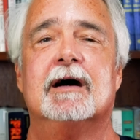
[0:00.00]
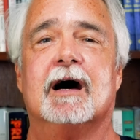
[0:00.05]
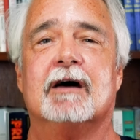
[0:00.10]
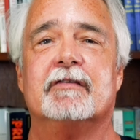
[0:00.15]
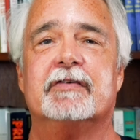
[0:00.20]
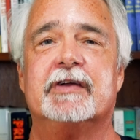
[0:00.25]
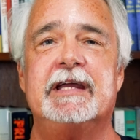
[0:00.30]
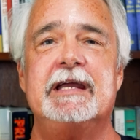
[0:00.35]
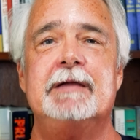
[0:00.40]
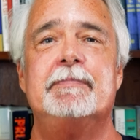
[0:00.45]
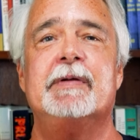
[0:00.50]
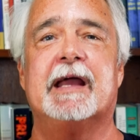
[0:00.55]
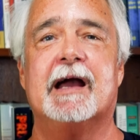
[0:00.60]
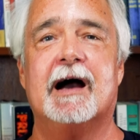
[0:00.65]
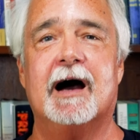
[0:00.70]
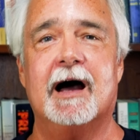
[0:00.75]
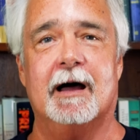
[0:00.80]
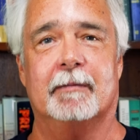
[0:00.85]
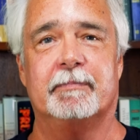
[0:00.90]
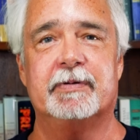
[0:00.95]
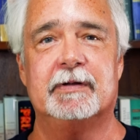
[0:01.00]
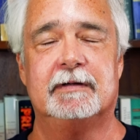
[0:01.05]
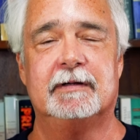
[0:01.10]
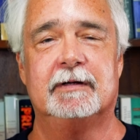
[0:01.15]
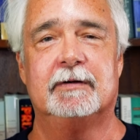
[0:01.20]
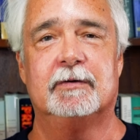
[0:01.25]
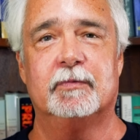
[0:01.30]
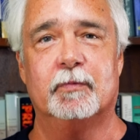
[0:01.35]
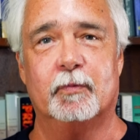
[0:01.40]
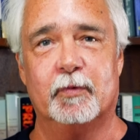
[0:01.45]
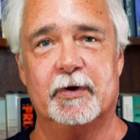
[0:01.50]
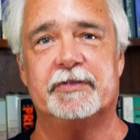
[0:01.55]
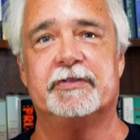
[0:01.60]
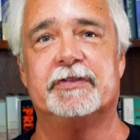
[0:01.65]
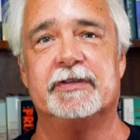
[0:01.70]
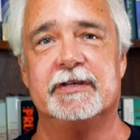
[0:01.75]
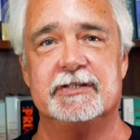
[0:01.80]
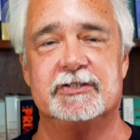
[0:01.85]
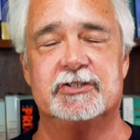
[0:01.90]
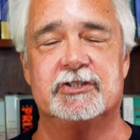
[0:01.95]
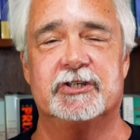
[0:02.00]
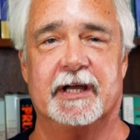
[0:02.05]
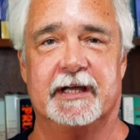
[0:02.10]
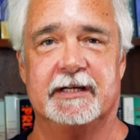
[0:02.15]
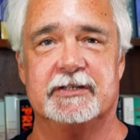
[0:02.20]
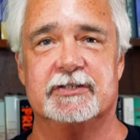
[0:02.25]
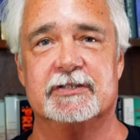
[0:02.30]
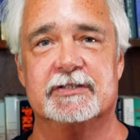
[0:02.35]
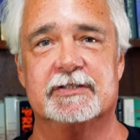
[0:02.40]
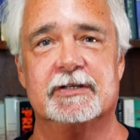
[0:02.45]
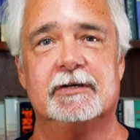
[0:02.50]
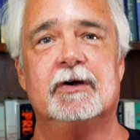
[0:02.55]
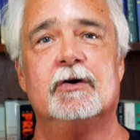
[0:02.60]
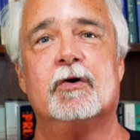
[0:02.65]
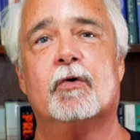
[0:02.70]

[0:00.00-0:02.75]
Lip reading: of keeping up with these changes